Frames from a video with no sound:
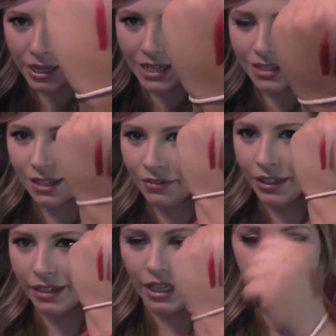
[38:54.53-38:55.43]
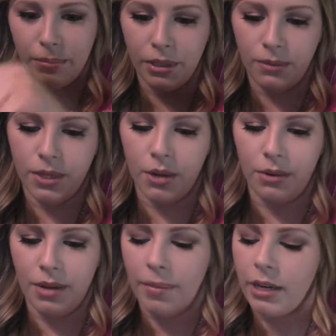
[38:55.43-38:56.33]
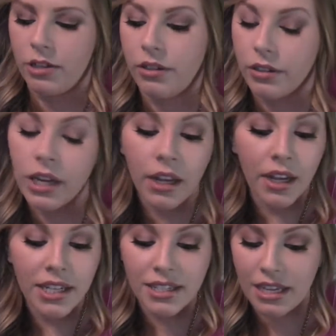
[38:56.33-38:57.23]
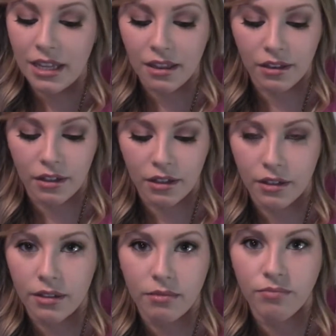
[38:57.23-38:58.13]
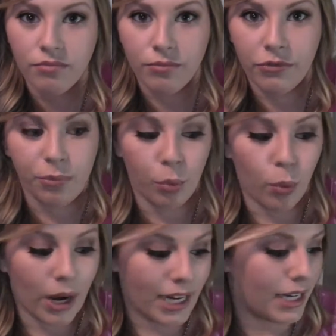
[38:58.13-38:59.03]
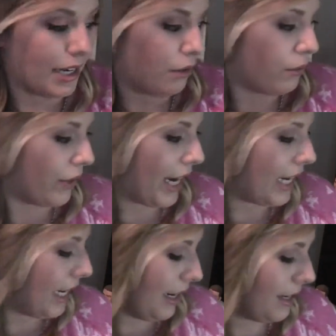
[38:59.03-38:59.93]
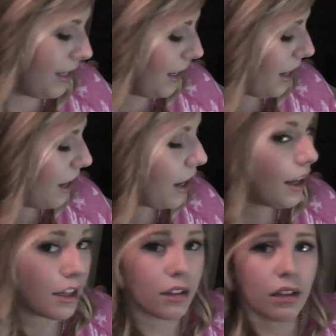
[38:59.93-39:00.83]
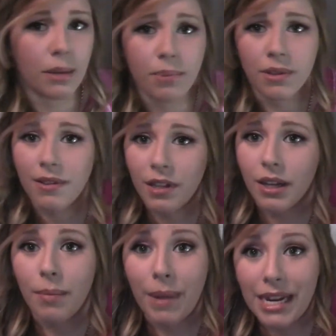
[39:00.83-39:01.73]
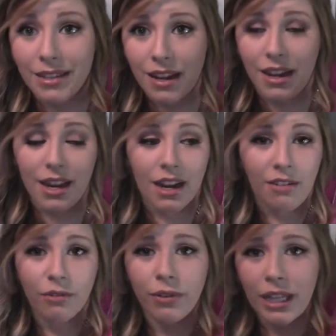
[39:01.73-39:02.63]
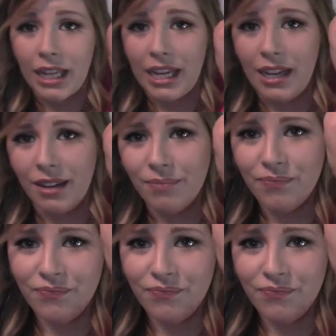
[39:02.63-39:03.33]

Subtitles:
but it's definitely like a blue toned. It makes your teeth look white and great, and your lips look amazing, and I really